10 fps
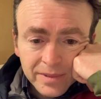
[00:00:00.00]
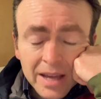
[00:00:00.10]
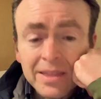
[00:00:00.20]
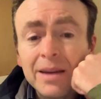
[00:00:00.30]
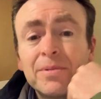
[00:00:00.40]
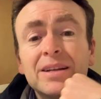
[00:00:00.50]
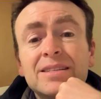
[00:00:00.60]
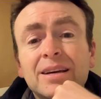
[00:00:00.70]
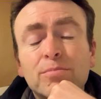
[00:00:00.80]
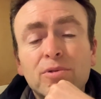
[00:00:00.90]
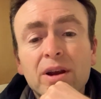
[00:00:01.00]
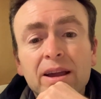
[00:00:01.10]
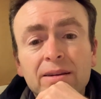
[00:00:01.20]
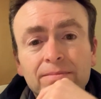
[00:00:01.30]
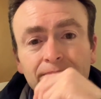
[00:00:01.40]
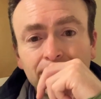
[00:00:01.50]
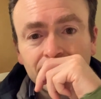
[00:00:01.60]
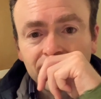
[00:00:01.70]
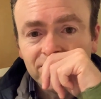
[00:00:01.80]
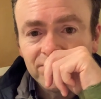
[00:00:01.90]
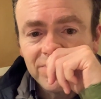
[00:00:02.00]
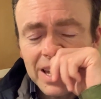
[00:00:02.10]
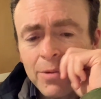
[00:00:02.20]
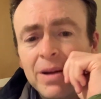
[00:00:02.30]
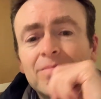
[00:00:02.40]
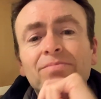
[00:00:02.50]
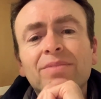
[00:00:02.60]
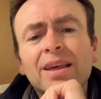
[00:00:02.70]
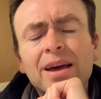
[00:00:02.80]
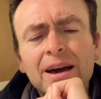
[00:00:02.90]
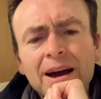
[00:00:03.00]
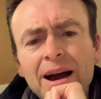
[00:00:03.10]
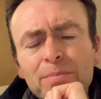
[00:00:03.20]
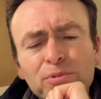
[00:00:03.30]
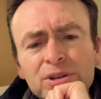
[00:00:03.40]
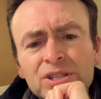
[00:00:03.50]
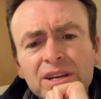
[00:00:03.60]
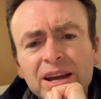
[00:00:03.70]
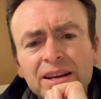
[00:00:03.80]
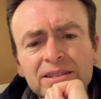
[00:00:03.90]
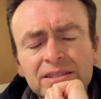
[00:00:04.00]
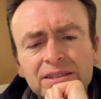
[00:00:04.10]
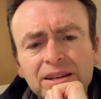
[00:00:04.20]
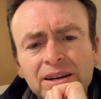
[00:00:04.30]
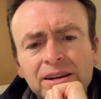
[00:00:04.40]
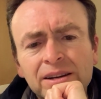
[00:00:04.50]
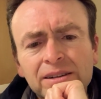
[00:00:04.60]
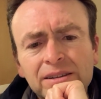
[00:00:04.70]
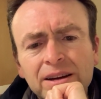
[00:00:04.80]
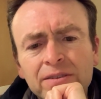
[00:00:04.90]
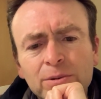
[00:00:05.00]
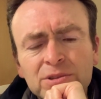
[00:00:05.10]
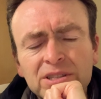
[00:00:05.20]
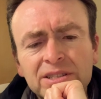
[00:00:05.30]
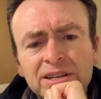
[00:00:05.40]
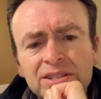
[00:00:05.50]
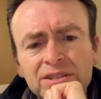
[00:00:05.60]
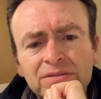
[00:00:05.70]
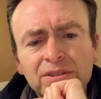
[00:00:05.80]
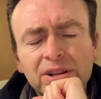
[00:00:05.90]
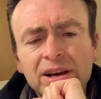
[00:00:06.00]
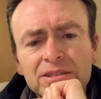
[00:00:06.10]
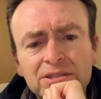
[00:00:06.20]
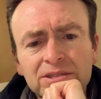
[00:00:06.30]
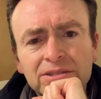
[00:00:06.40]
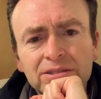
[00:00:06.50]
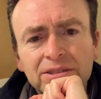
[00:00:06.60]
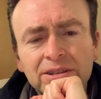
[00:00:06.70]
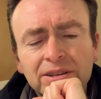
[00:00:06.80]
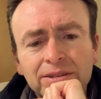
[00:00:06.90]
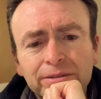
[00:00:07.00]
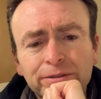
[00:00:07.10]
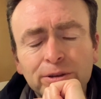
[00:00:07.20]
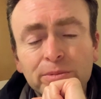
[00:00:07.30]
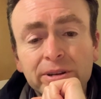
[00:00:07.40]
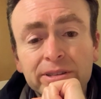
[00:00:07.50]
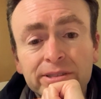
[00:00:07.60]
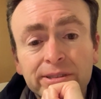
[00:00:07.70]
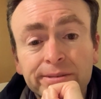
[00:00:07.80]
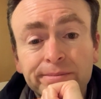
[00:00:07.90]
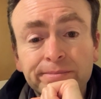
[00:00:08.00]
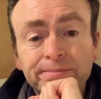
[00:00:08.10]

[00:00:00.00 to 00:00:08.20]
think I'm going to take a break. Anyway, I appreciate everyone's attention for the last few minutes, and